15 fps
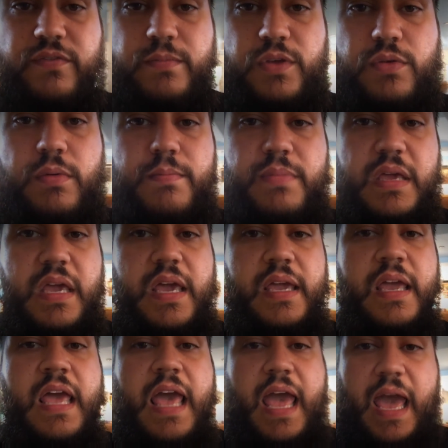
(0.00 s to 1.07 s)
from the human
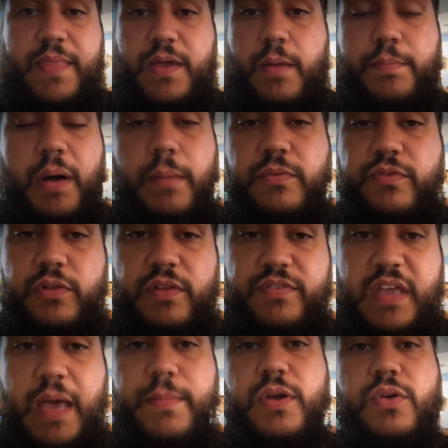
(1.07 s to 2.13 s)
being, and they are pumped full of
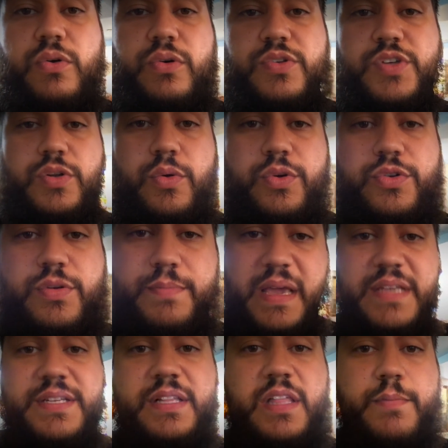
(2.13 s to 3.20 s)
chemicals in order to
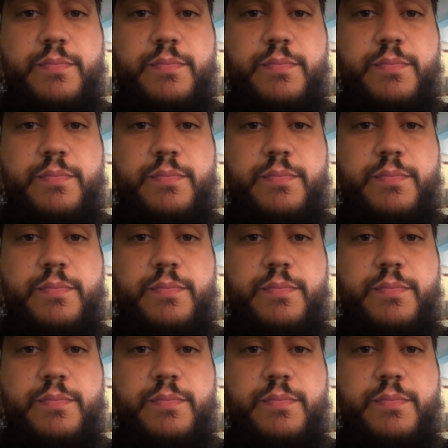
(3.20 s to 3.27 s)
basically